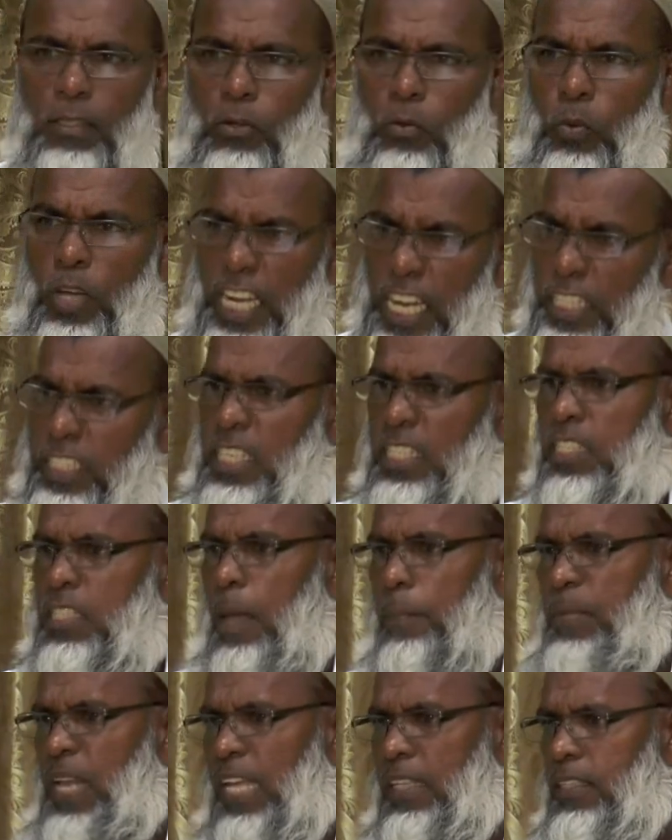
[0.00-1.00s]
We need to
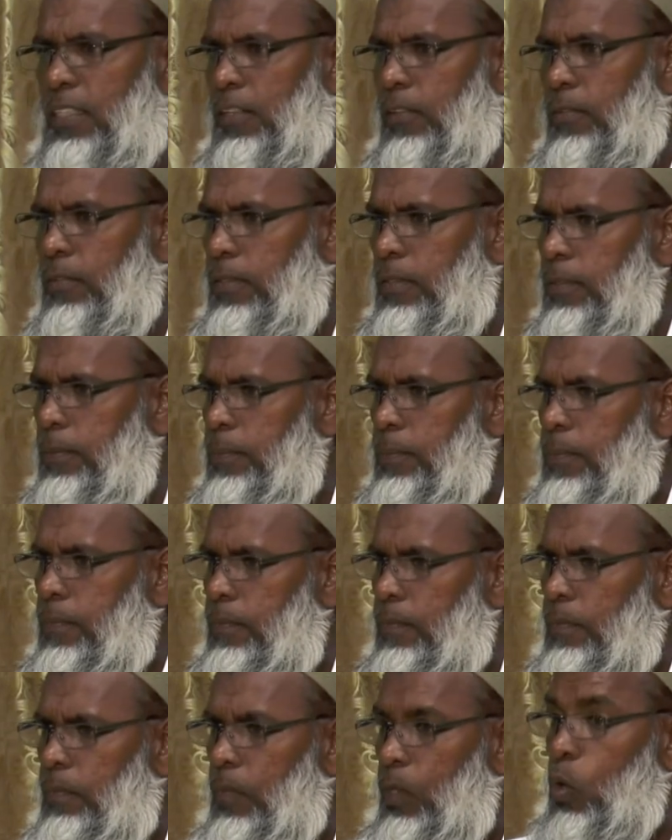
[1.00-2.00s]
stop that.
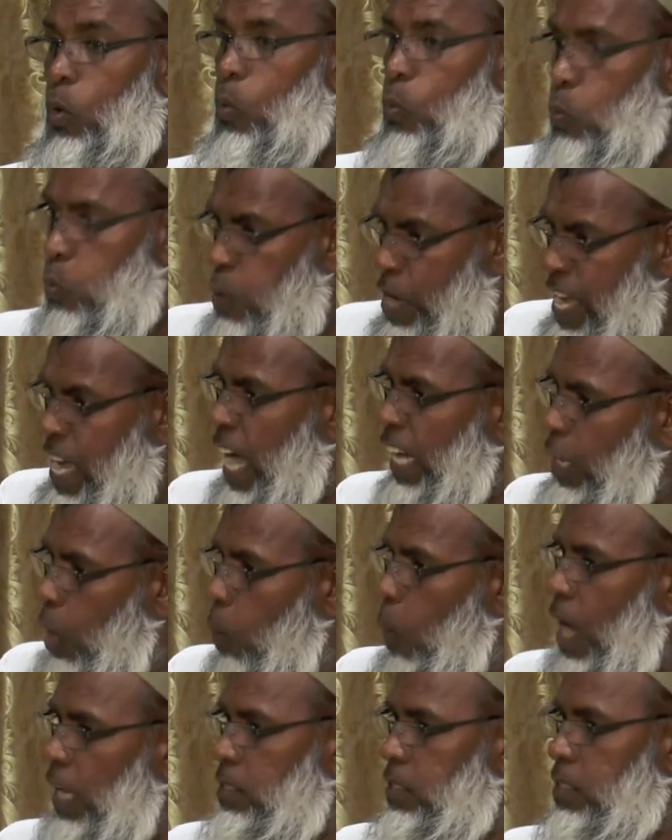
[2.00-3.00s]
We are the
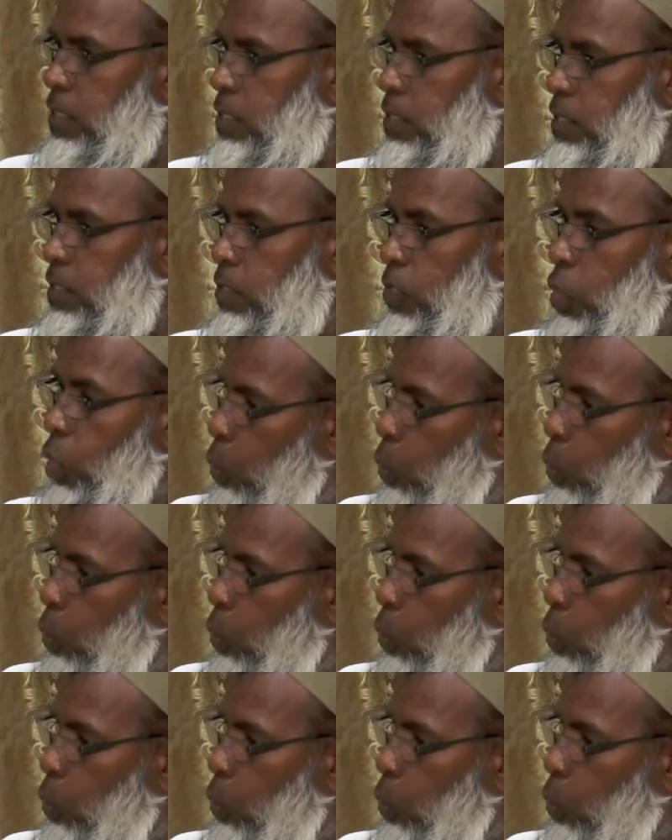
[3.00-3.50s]
ones